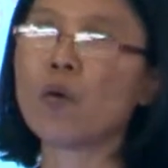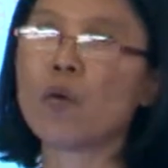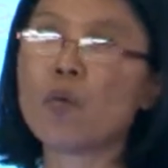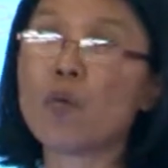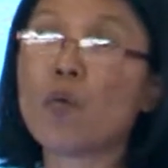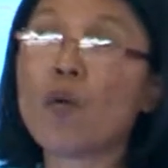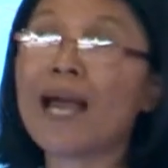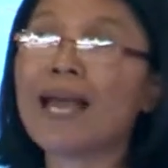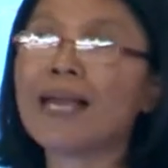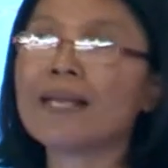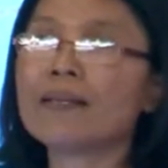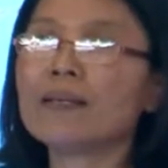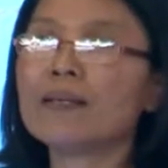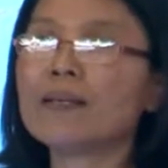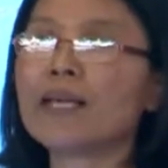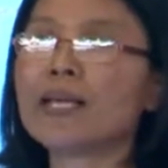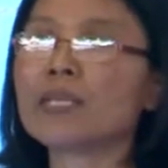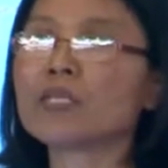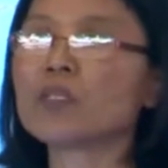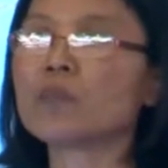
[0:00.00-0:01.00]
wider
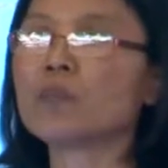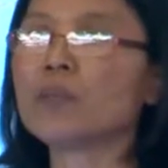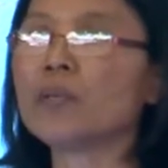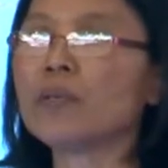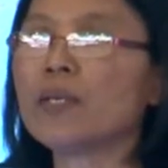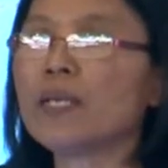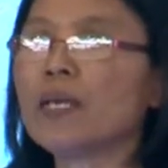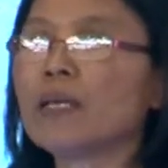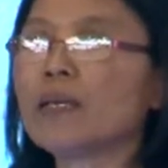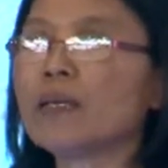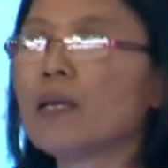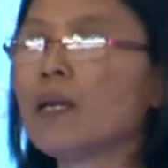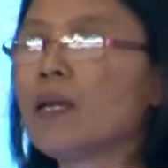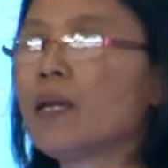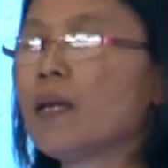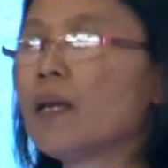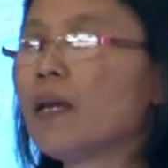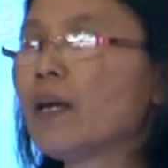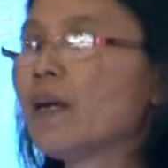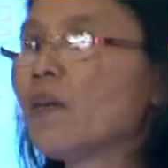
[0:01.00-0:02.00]
experience
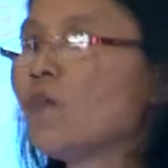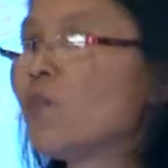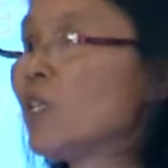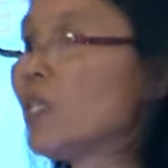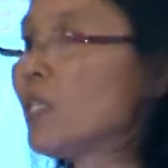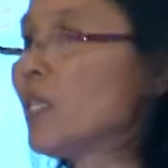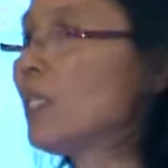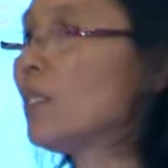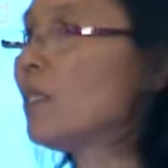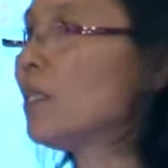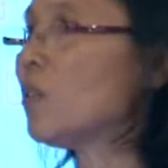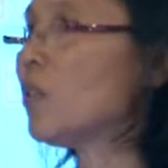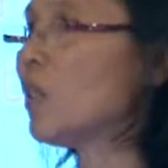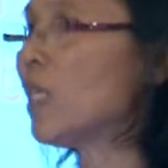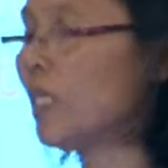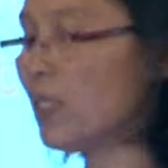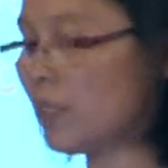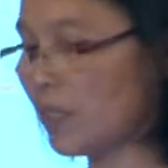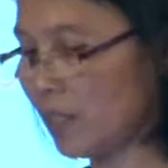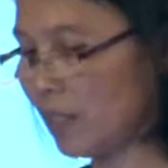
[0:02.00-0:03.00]
within the
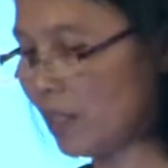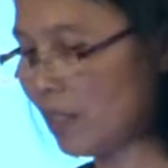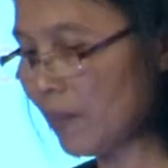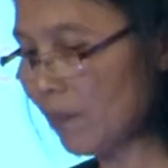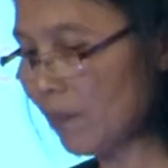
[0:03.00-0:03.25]
region.